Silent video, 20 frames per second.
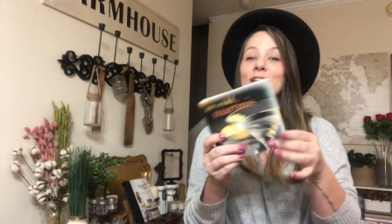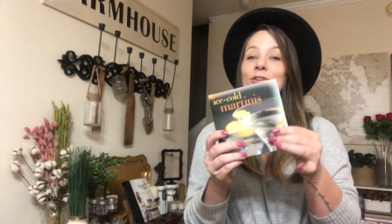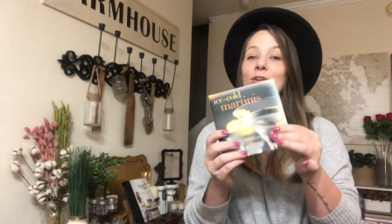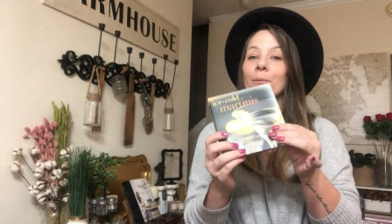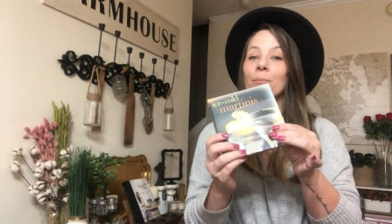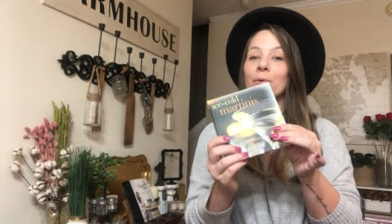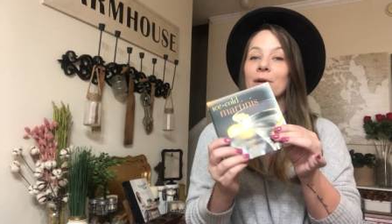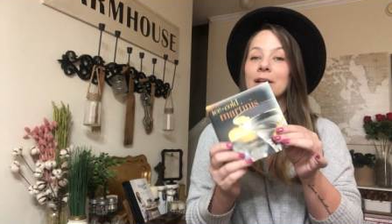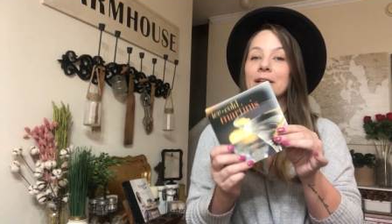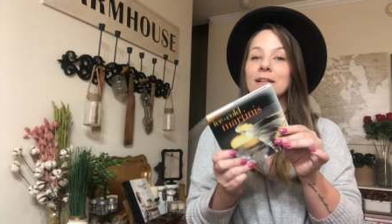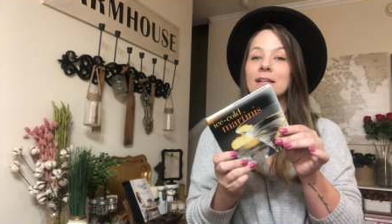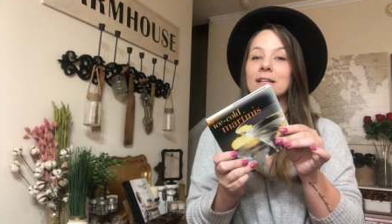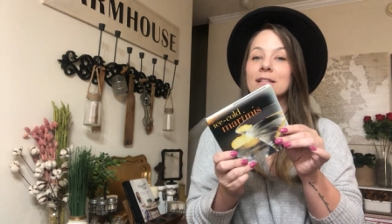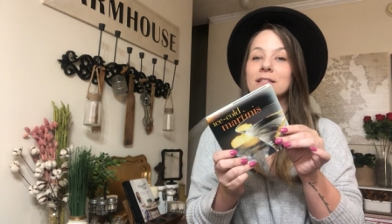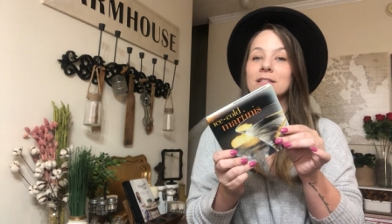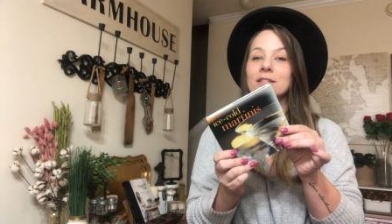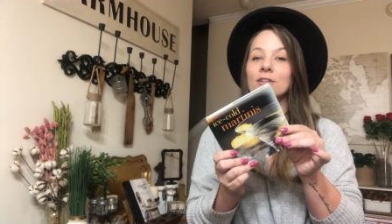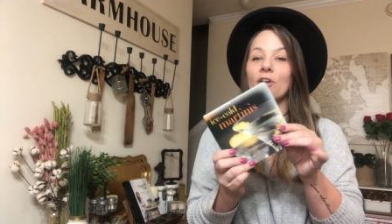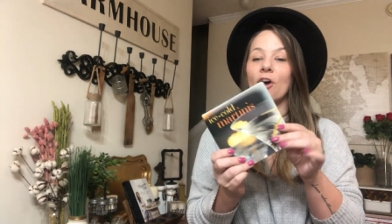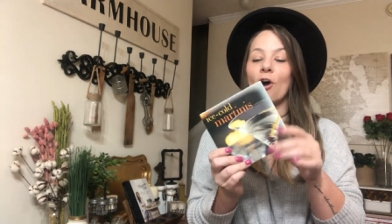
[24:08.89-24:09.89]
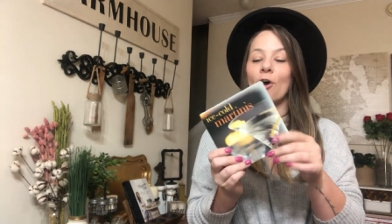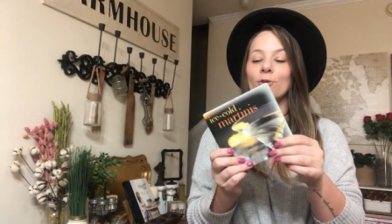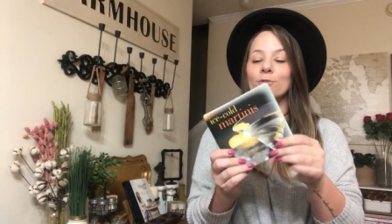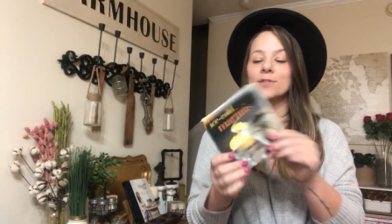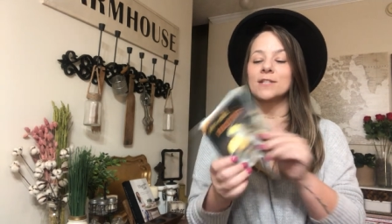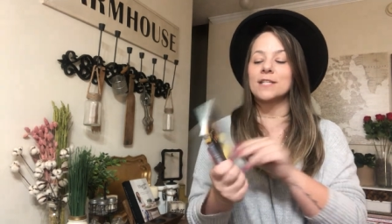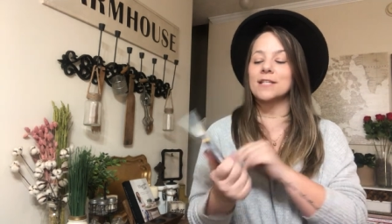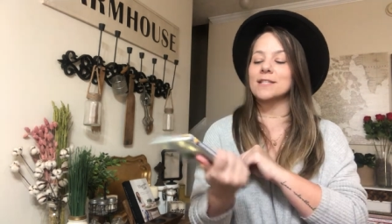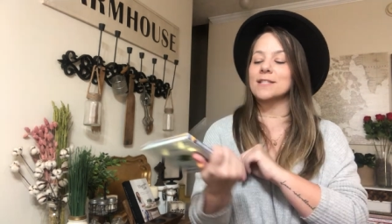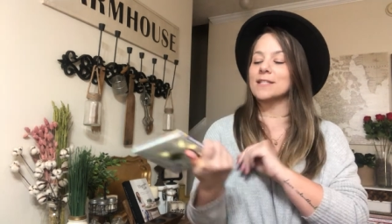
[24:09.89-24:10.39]
you can bring this to the
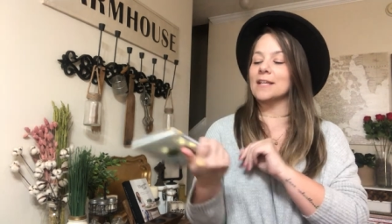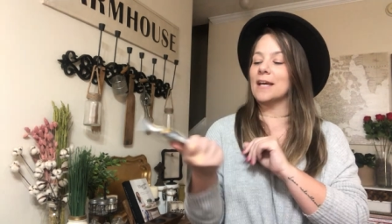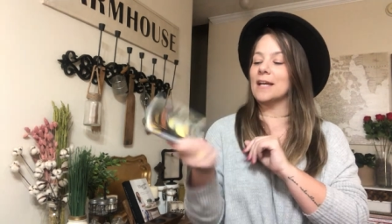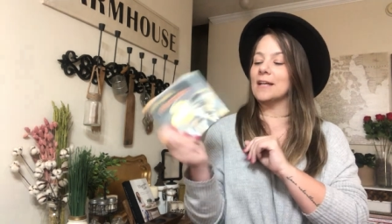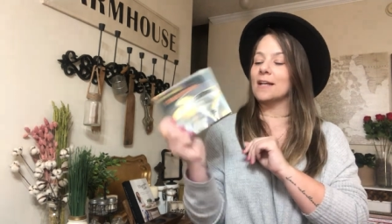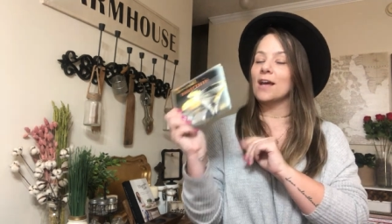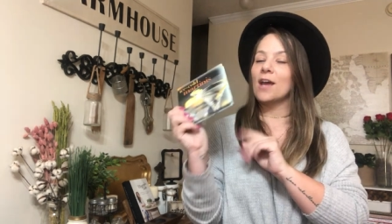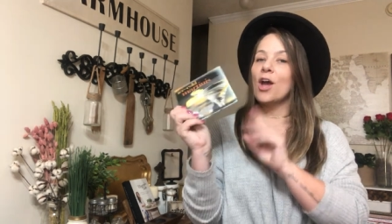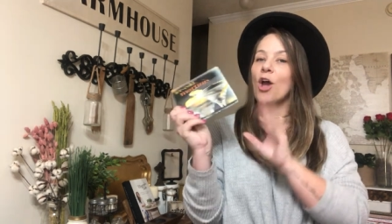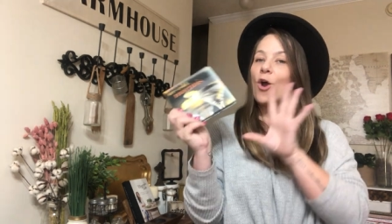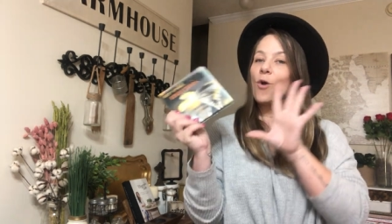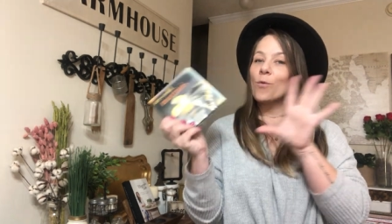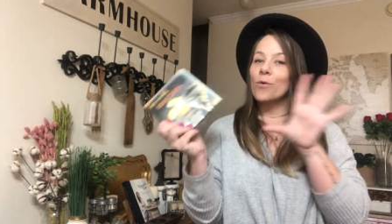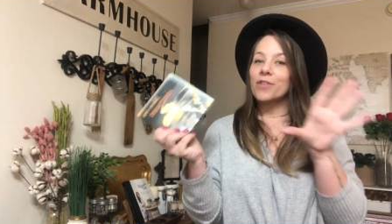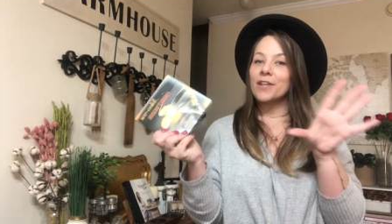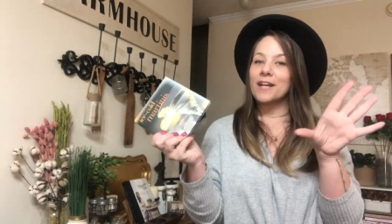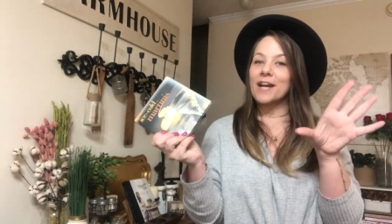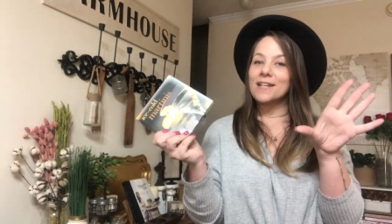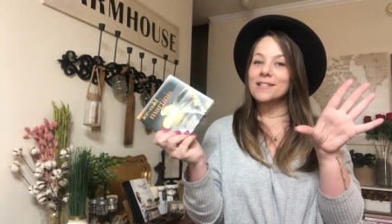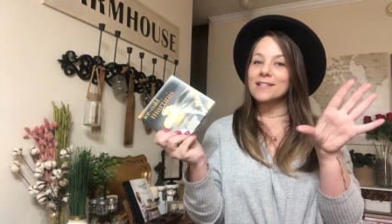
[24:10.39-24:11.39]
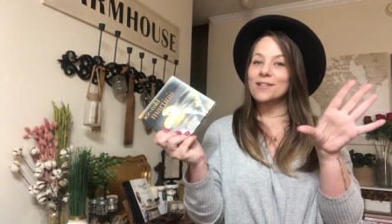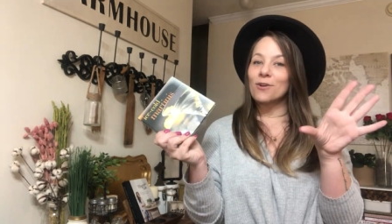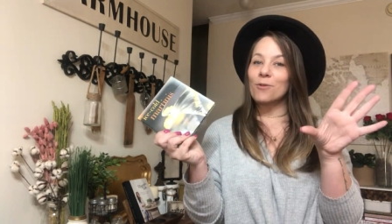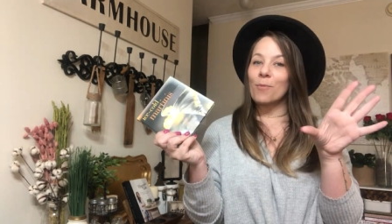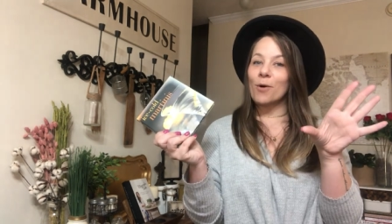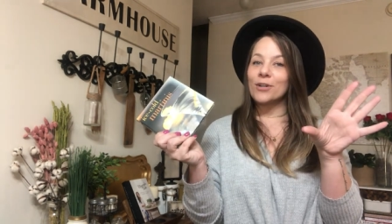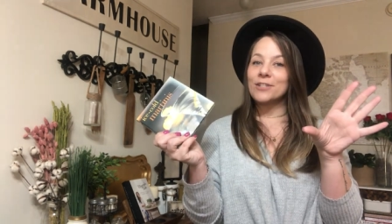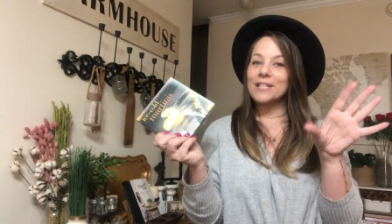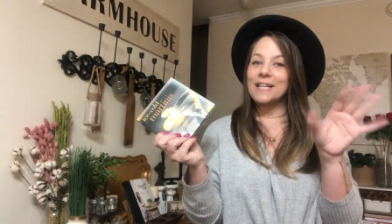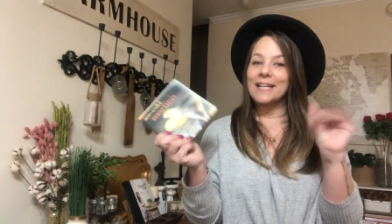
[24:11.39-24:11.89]
hostess and with a nice little
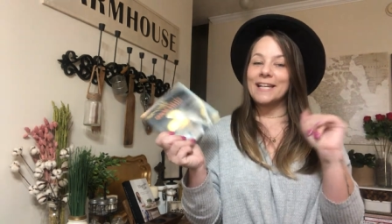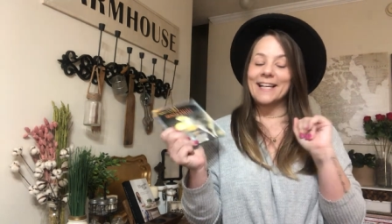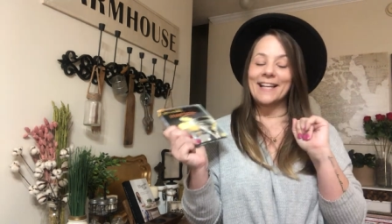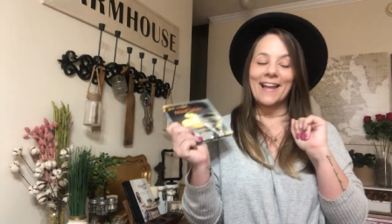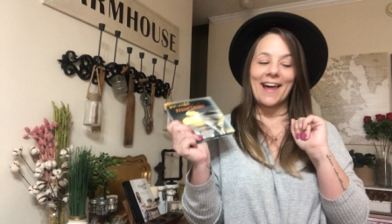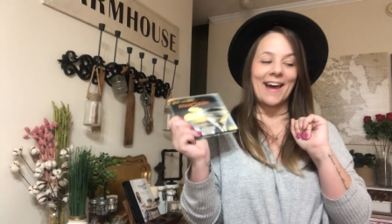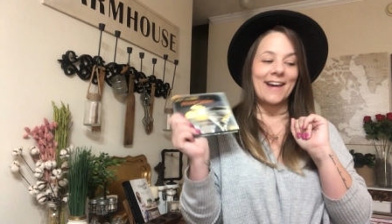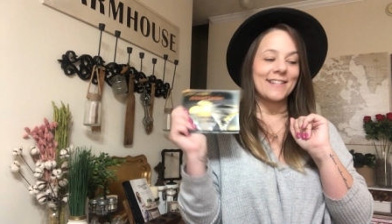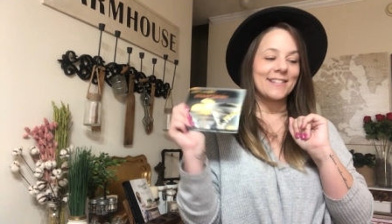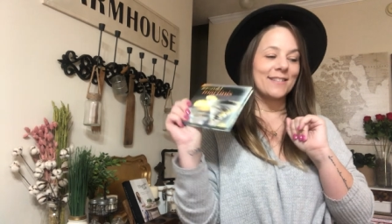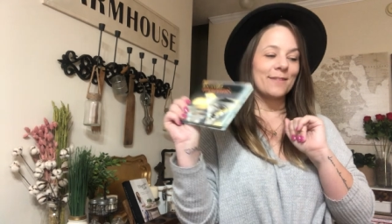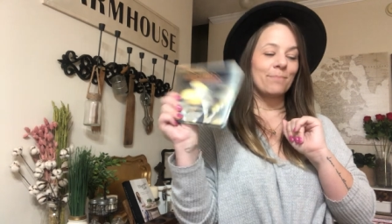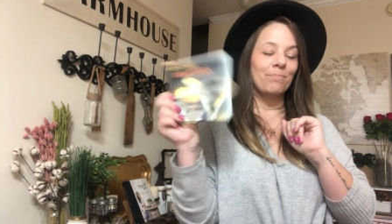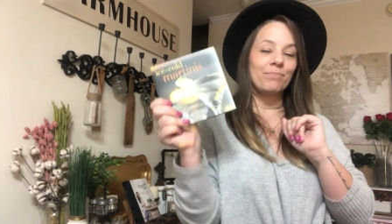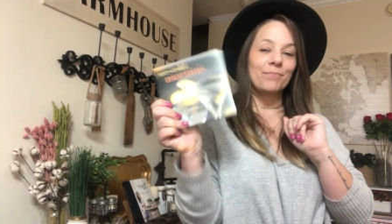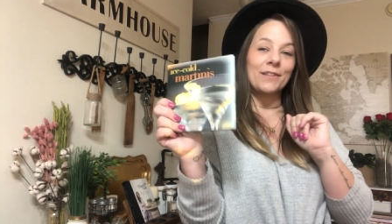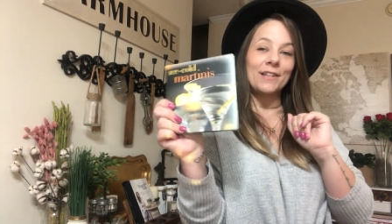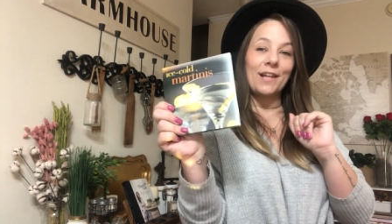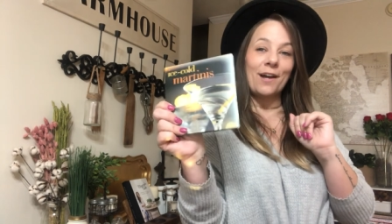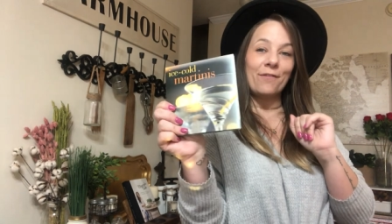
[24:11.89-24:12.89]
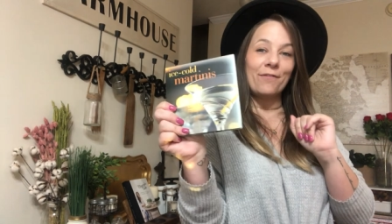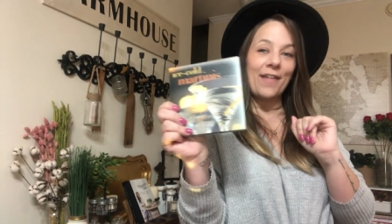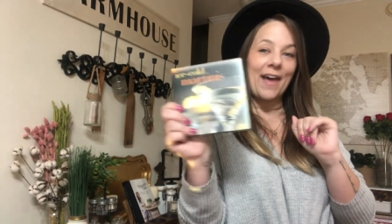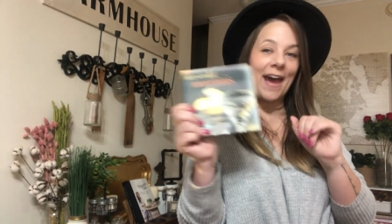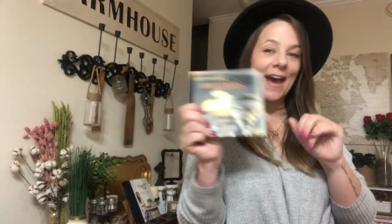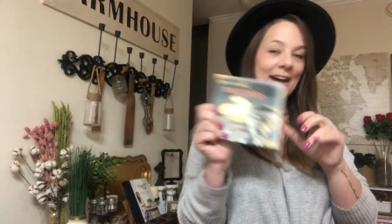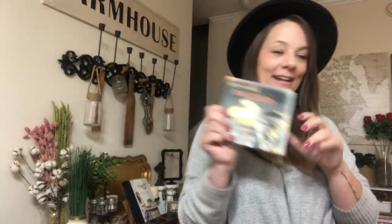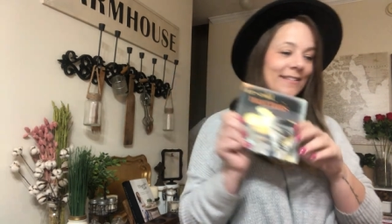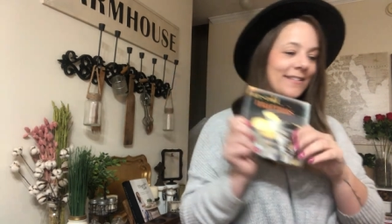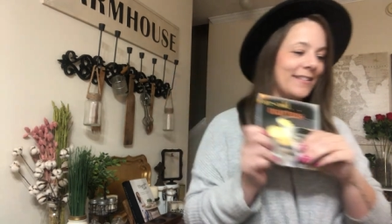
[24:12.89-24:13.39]
martini glass. Love
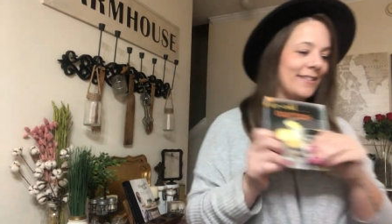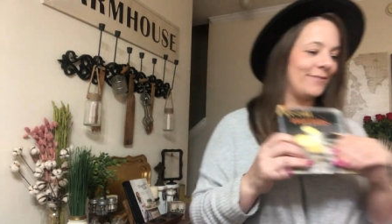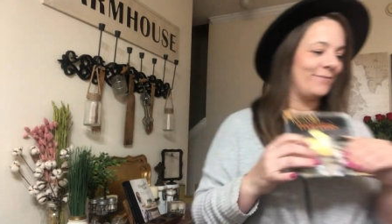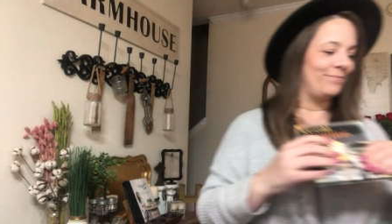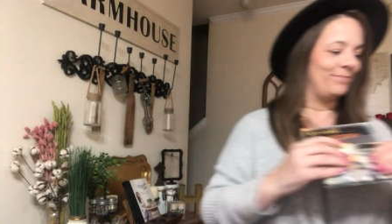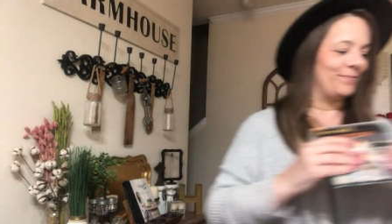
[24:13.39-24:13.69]
that.